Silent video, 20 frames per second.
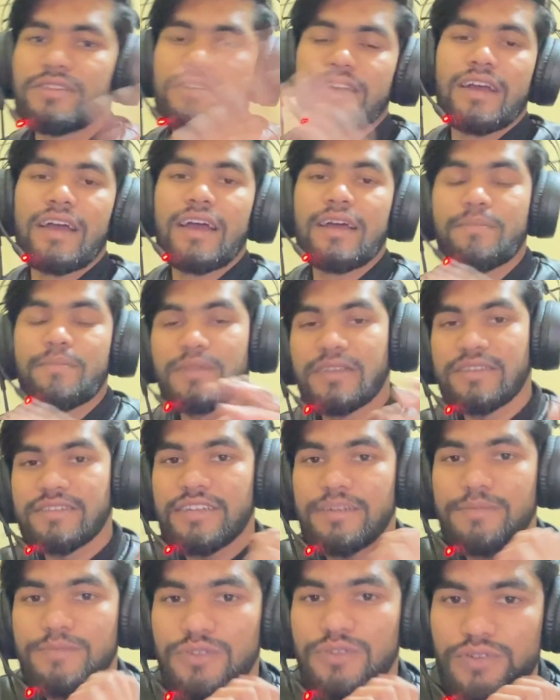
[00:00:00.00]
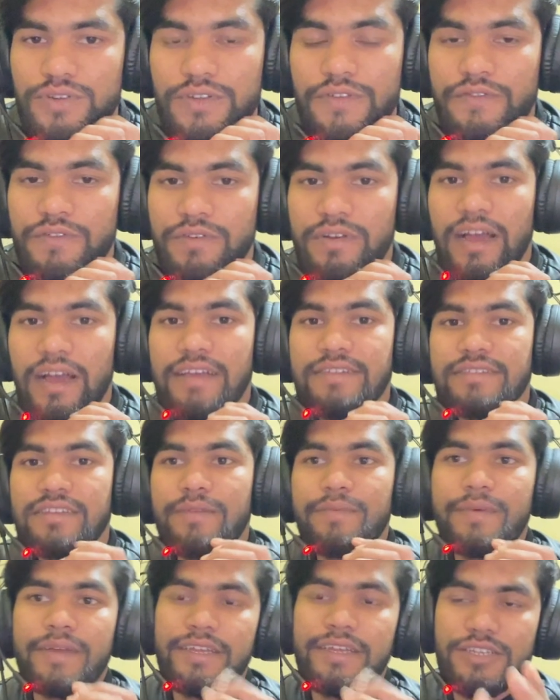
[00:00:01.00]
And please let me know if you guys
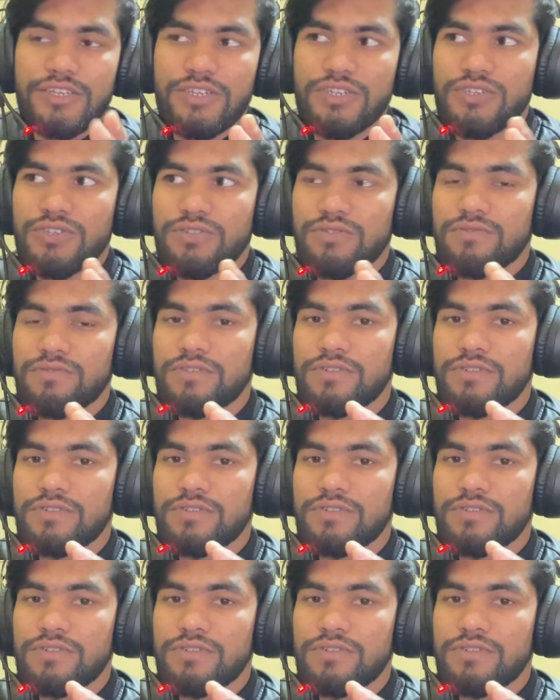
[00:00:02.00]
have any issue,